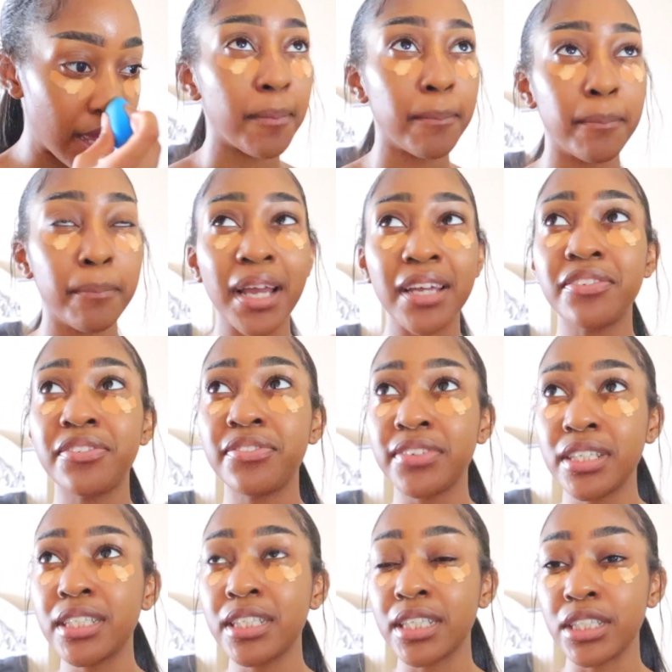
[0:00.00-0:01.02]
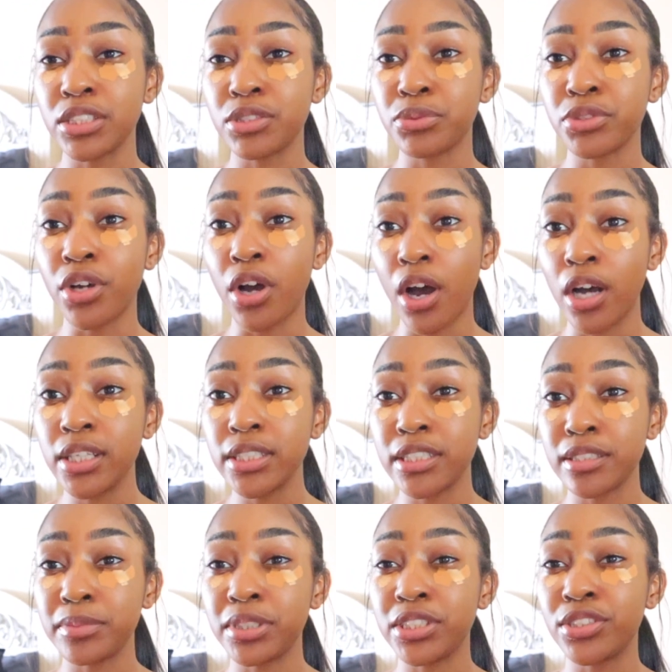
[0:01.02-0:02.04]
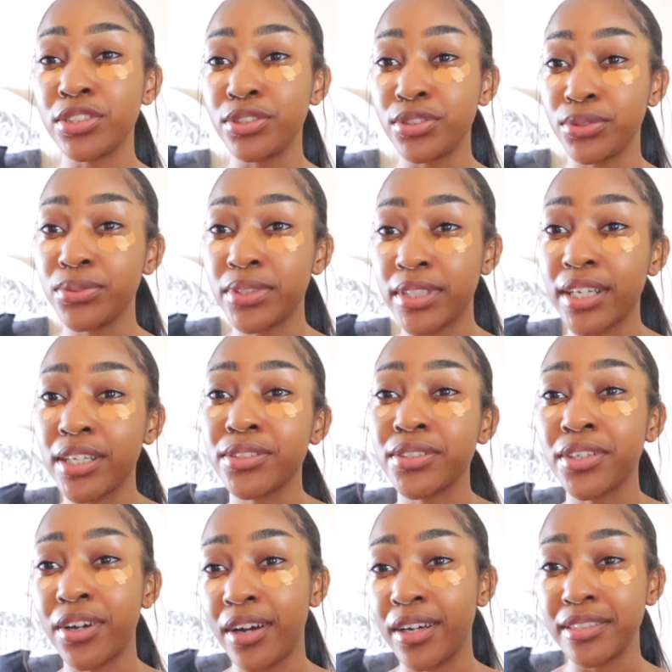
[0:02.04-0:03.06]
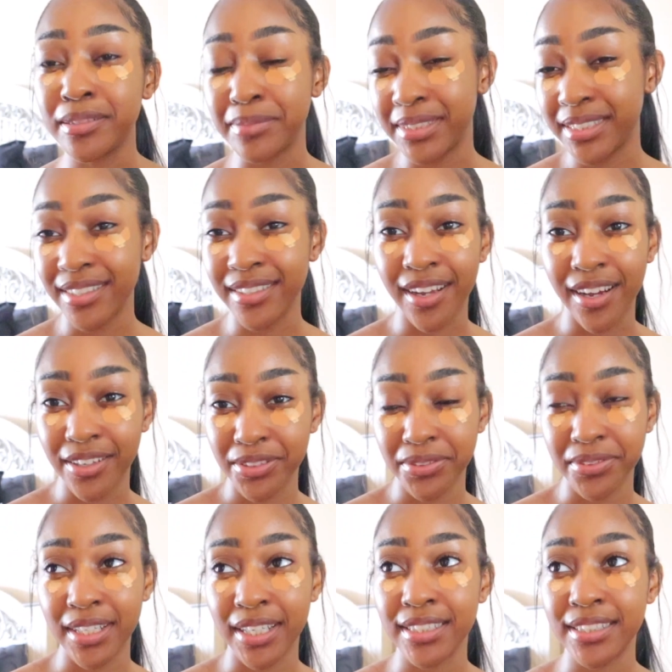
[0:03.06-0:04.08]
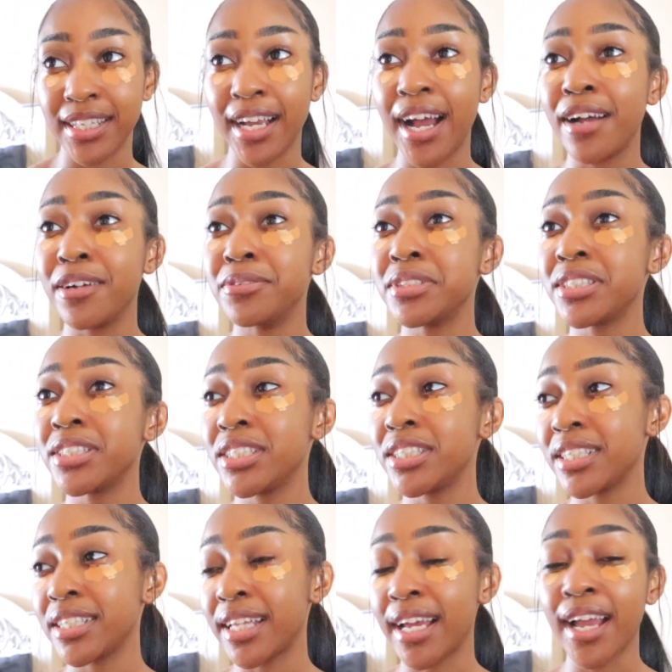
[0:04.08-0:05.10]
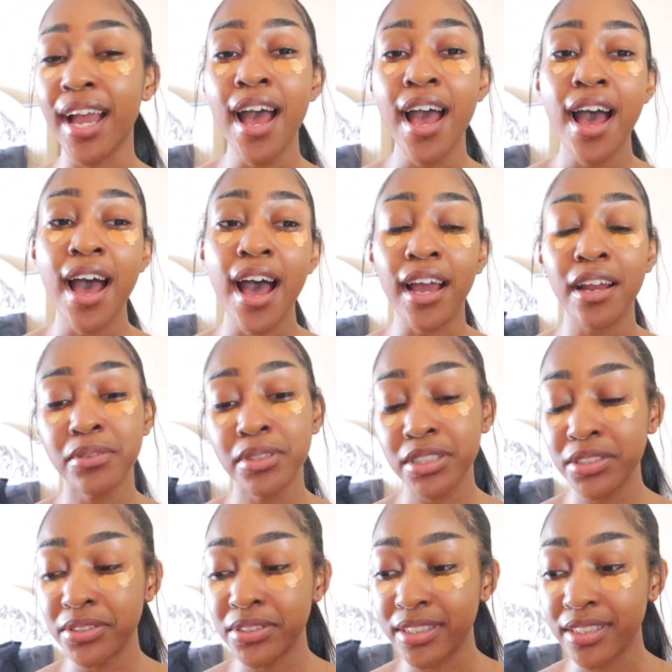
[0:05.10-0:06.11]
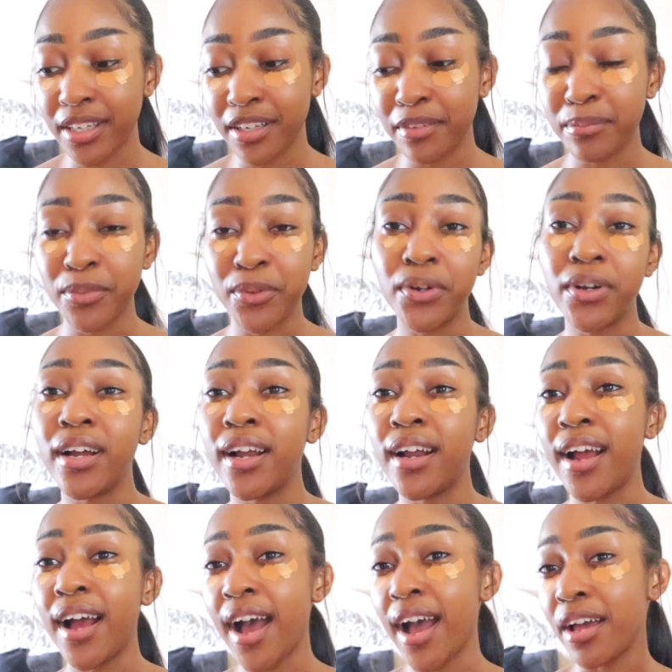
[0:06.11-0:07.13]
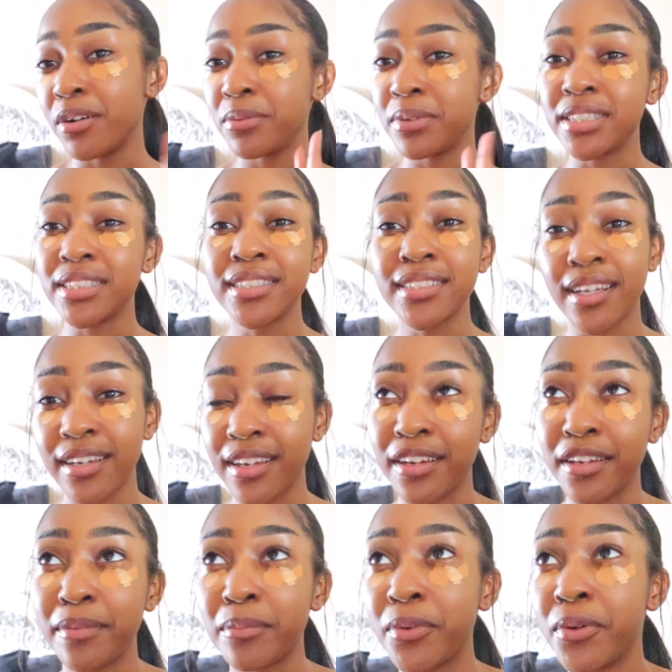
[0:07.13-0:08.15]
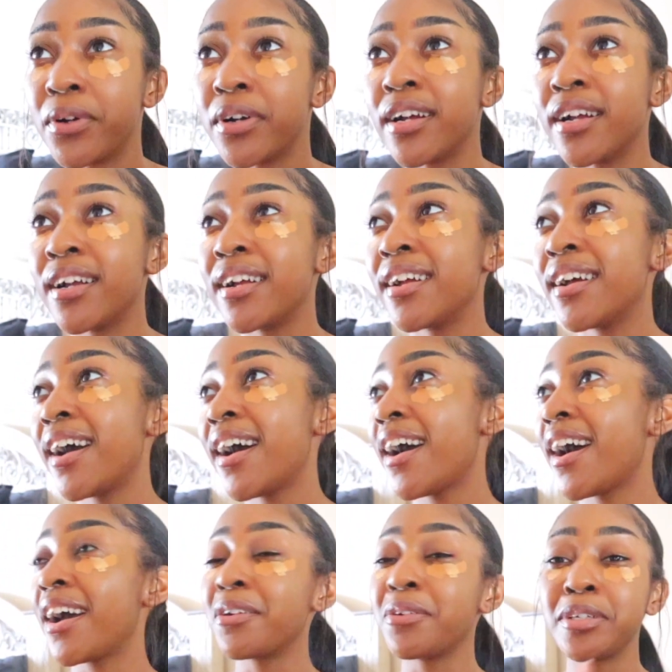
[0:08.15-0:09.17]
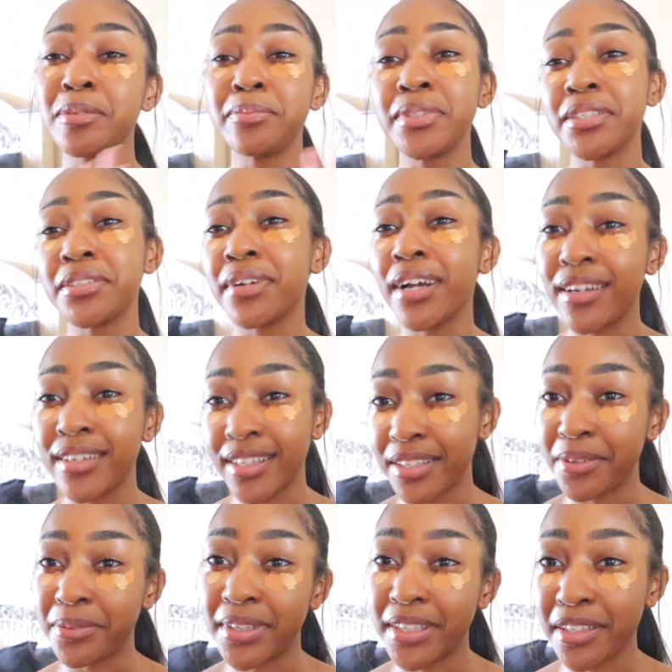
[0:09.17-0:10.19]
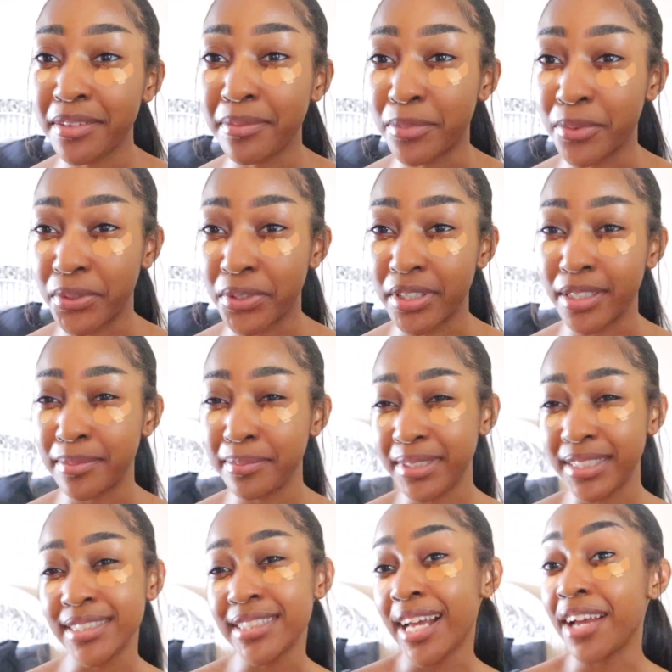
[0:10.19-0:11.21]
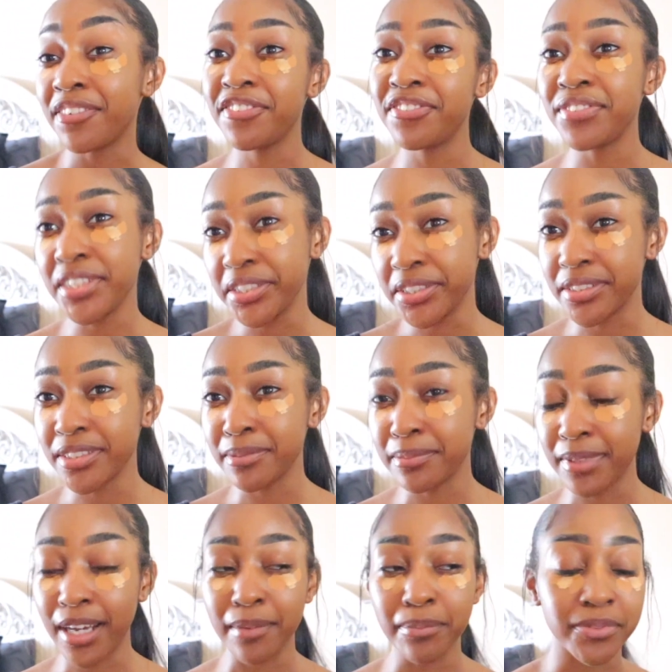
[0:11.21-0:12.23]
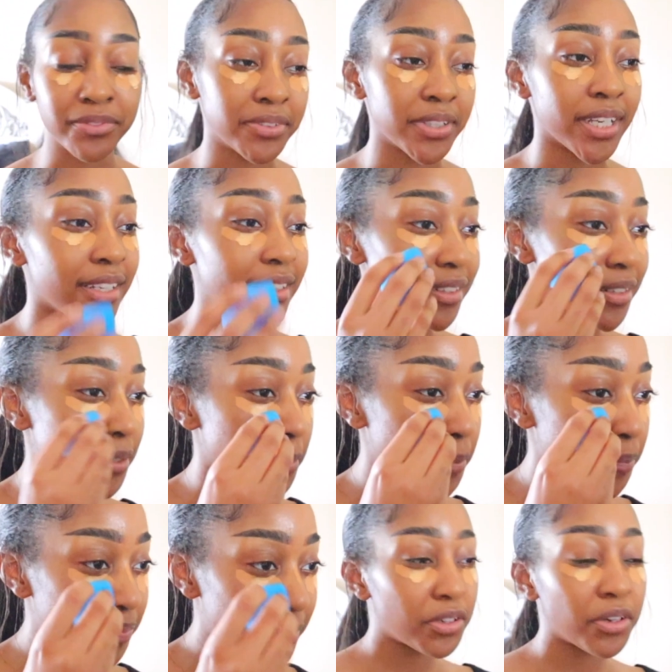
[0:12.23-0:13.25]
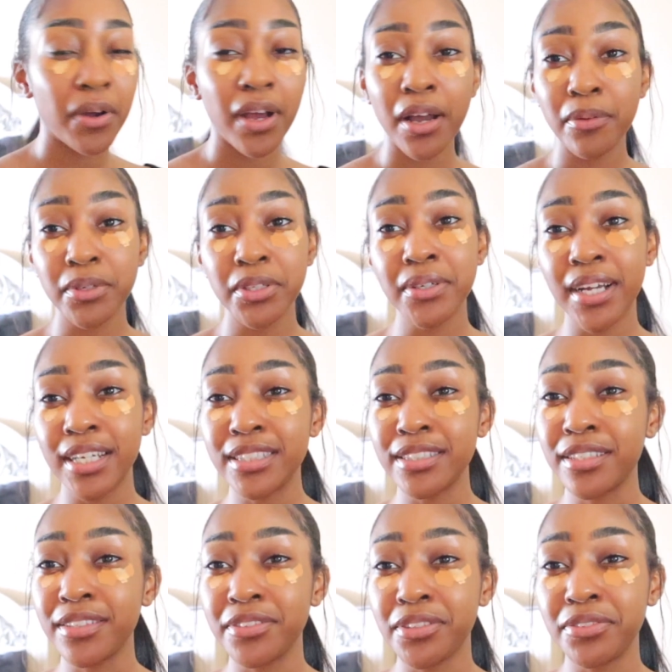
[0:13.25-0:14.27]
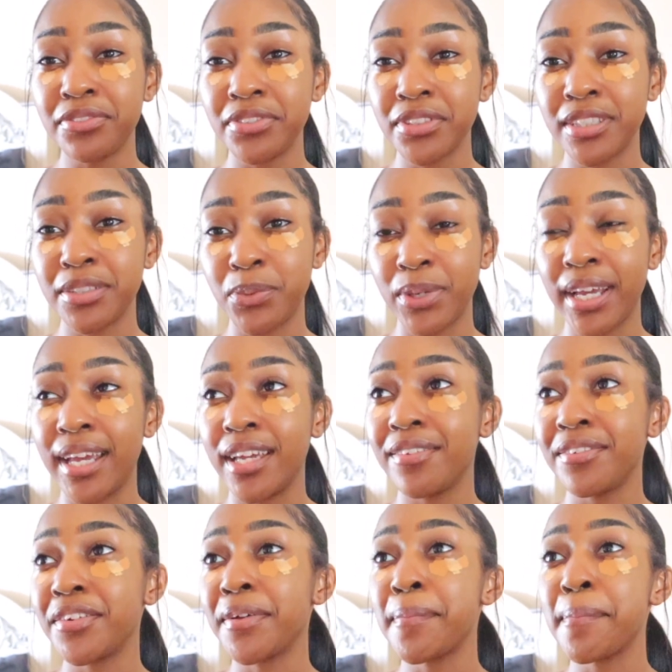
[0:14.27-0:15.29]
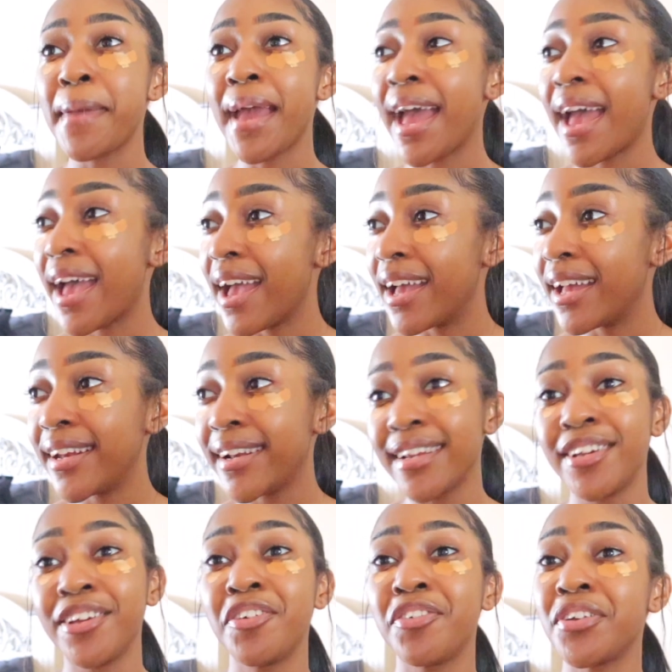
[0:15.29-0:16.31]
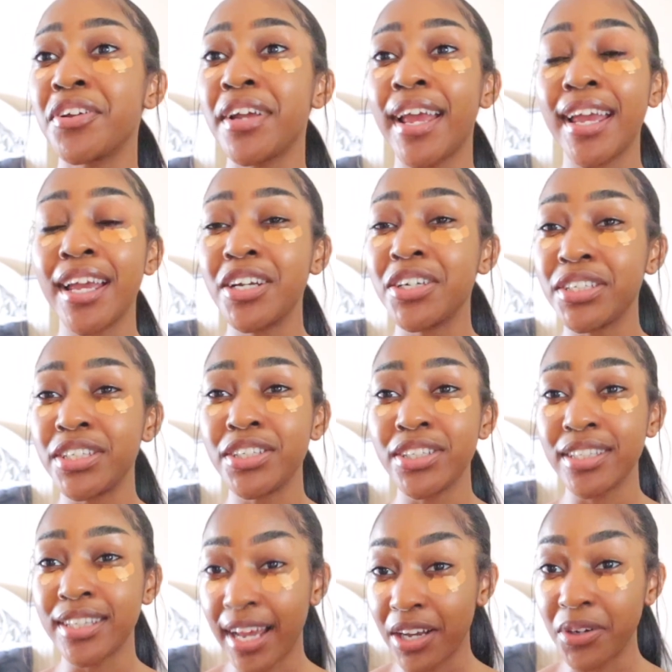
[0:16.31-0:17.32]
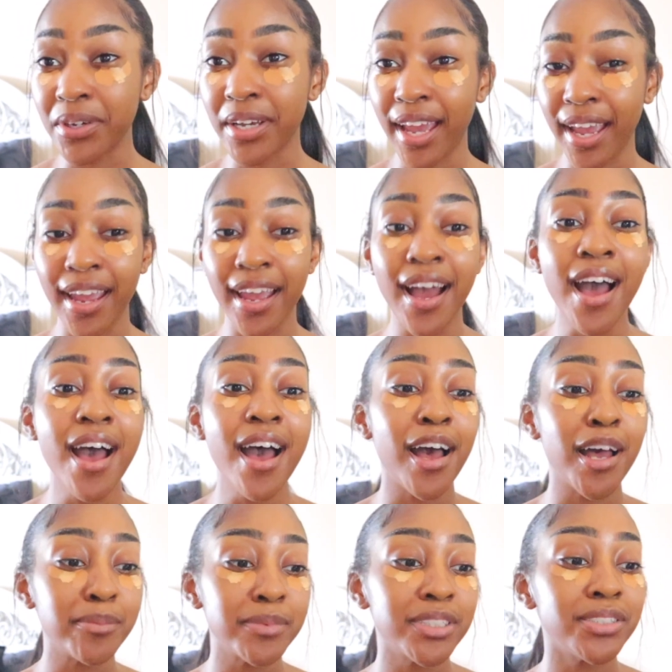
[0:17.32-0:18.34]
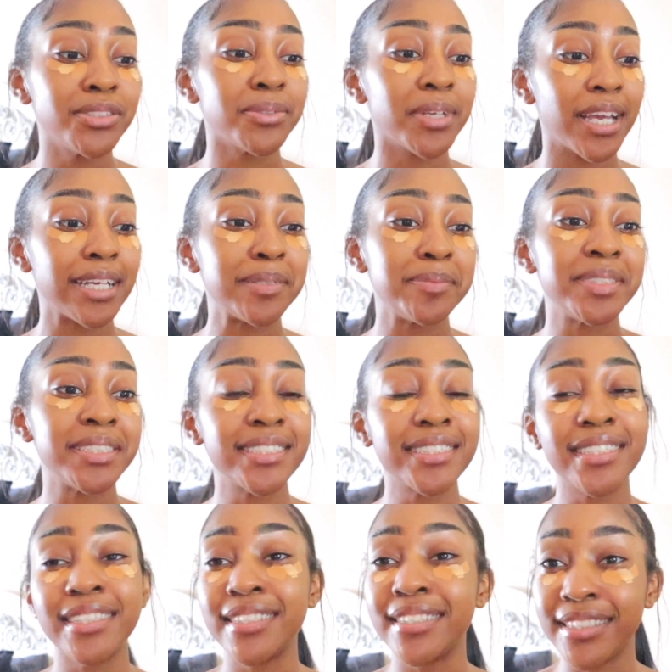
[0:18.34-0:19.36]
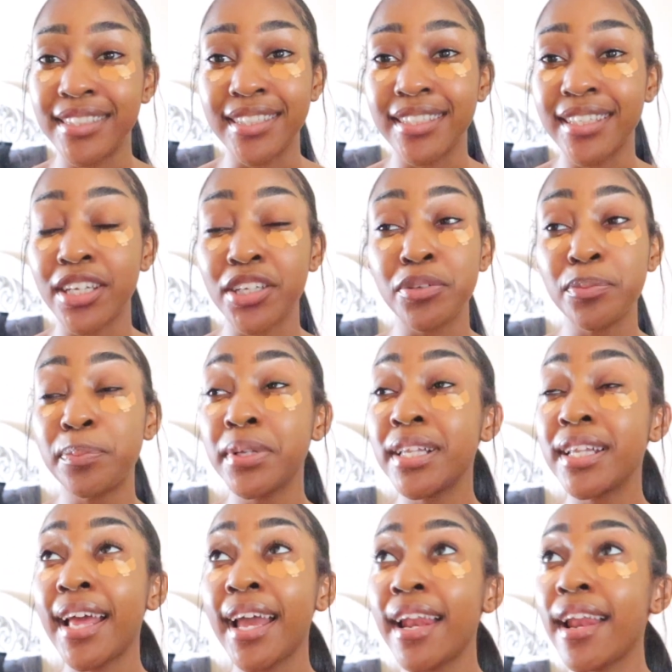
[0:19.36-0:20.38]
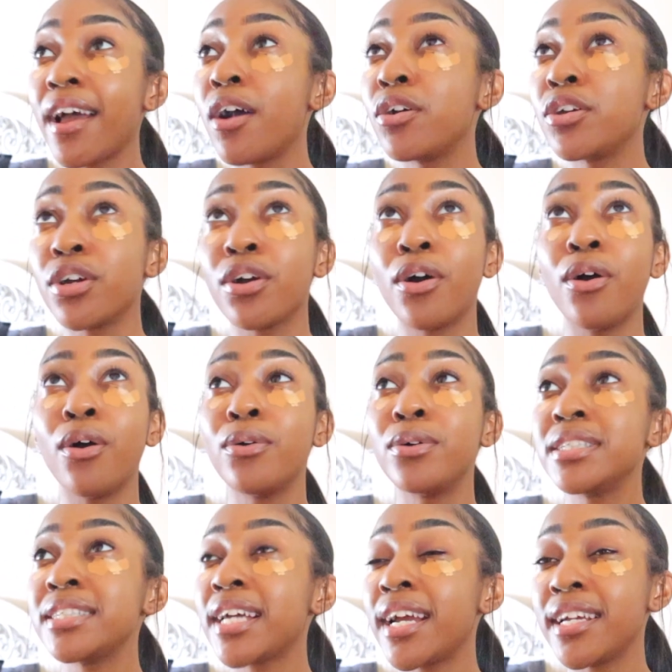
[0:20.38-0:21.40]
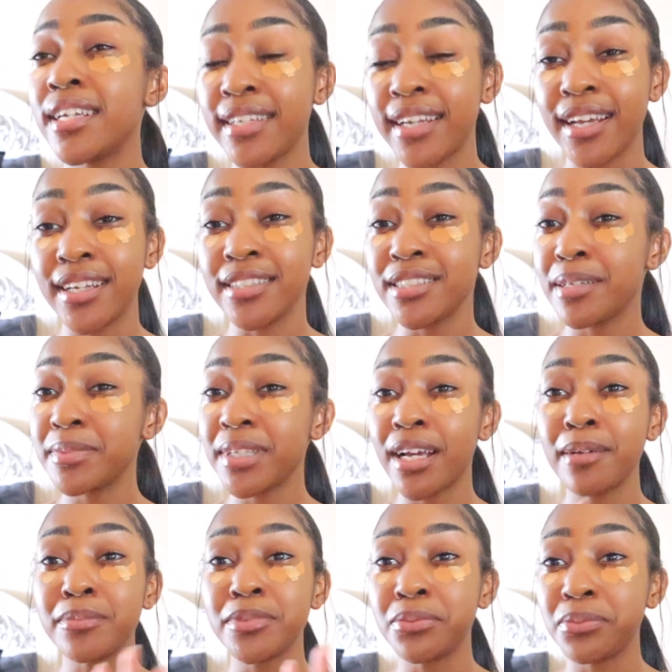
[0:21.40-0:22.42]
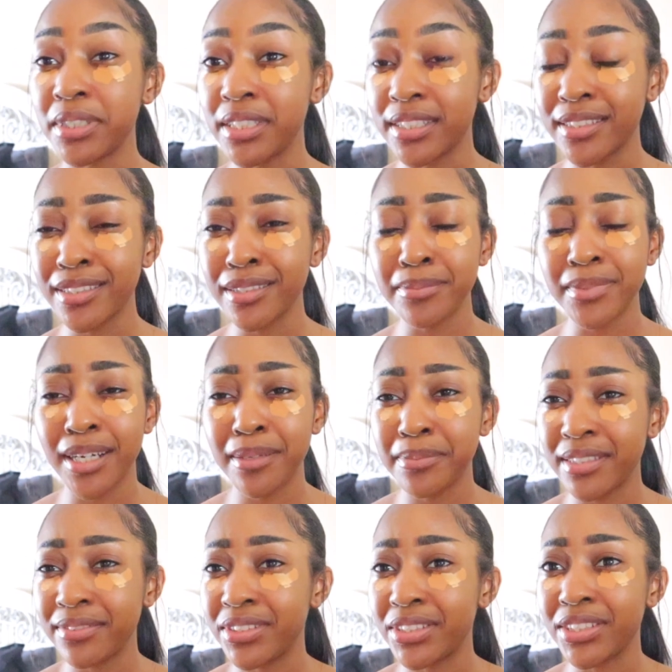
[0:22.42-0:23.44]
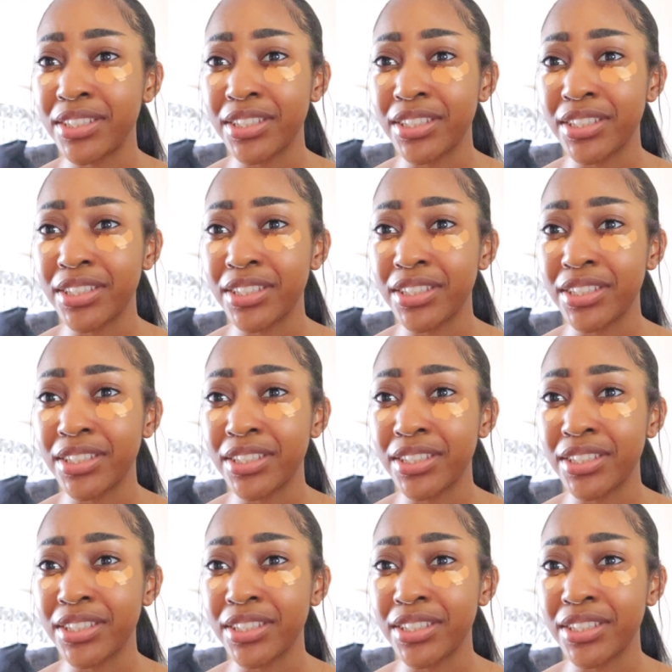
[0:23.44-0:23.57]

my feelings was causing me to do things or causing me to not do things. Like I was literally like, I don't want to do this anymore. I don't want to study anymore. I don't want to be around anyone anymore because I feel some type of way, you know? You know how when you guys are, you feel a way, if you're mad, if you're angry, you're like, okay, I'm going to do A, B, C, and D. Like you plan out your whole entire day, sometimes weeks, sometimes even